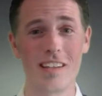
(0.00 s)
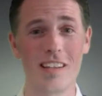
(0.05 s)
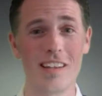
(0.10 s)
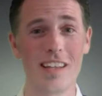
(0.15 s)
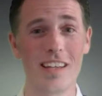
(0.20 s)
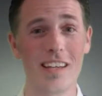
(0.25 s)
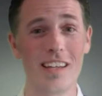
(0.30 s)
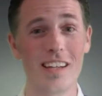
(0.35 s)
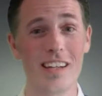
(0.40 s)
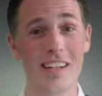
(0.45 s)

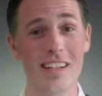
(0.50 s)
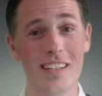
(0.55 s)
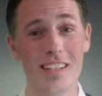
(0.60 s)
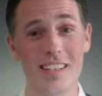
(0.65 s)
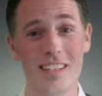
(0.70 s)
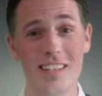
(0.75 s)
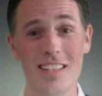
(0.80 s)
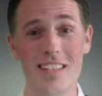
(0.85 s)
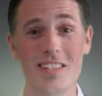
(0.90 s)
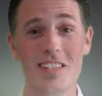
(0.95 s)
then
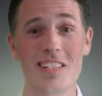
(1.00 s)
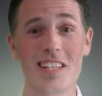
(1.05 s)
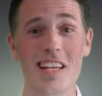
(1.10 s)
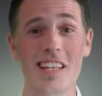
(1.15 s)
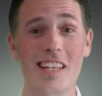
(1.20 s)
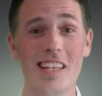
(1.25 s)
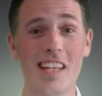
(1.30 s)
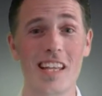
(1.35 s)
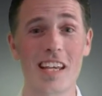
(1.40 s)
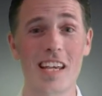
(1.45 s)
there's
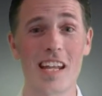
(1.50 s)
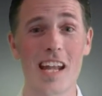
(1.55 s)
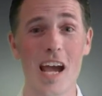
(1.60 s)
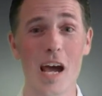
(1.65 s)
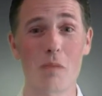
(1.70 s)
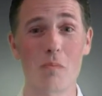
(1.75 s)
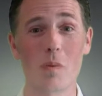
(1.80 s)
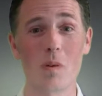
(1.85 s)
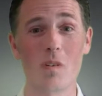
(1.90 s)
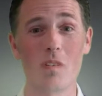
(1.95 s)
nothing that can
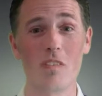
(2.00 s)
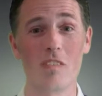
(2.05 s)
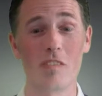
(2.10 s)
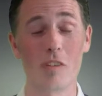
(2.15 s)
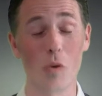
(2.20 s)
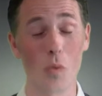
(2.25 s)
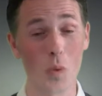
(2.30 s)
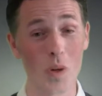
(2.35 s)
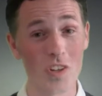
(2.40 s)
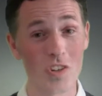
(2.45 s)
happen.
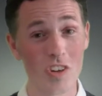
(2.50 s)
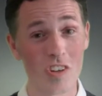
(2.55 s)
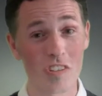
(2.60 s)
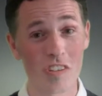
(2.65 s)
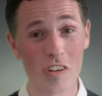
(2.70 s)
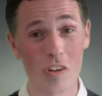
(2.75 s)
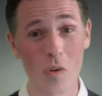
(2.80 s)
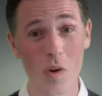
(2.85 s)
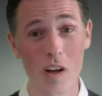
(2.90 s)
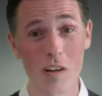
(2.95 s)
So which is
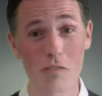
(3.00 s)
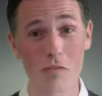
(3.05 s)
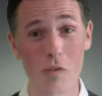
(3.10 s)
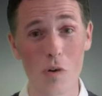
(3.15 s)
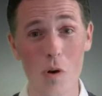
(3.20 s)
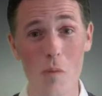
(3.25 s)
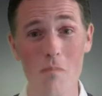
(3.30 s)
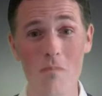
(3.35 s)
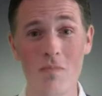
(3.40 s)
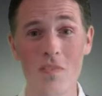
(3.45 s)
the correct
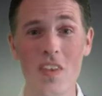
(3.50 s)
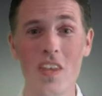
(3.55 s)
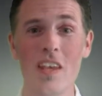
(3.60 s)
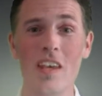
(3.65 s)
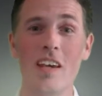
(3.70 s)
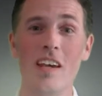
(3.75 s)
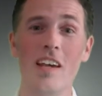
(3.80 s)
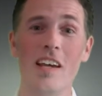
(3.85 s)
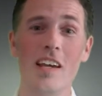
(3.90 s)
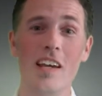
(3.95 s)
form?
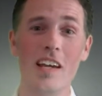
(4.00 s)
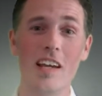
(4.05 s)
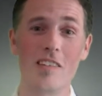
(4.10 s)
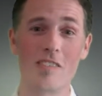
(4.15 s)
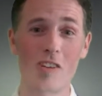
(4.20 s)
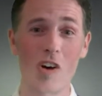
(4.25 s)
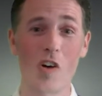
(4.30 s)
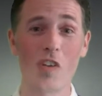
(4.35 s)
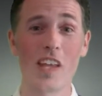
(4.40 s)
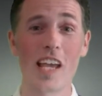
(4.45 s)

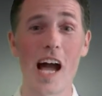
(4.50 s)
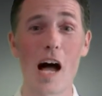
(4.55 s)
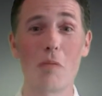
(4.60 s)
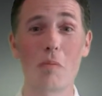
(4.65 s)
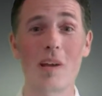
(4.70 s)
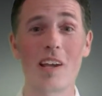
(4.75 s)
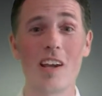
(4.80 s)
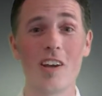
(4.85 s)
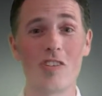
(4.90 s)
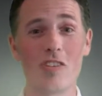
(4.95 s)
It's called the
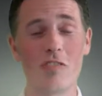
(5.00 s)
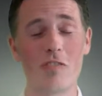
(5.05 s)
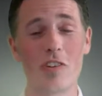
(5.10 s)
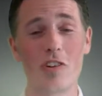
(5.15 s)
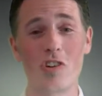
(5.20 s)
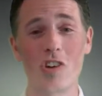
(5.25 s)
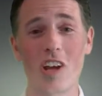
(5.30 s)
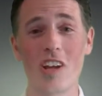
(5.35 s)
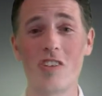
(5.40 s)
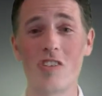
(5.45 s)
Application
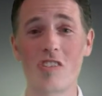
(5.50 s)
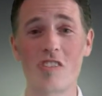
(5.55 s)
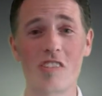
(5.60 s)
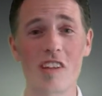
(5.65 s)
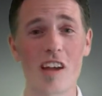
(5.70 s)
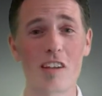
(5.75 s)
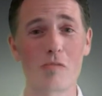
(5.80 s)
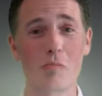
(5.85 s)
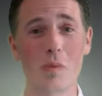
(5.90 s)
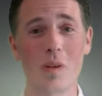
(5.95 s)
for Change
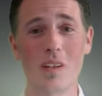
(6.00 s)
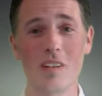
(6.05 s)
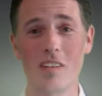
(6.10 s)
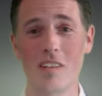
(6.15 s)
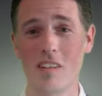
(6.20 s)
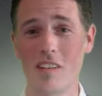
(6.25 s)
Assessment.